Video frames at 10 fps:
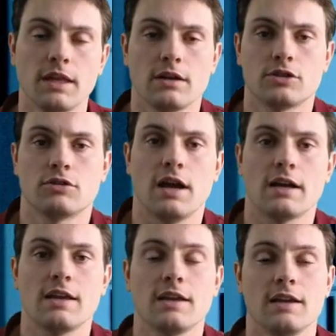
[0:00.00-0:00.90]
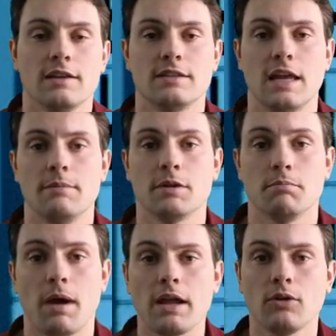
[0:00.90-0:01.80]
are tracking is named
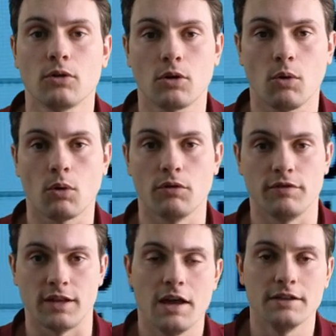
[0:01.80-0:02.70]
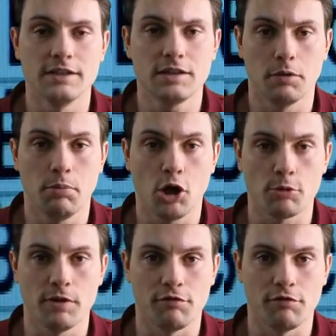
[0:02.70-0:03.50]
Michael Corvin, and he's in apartment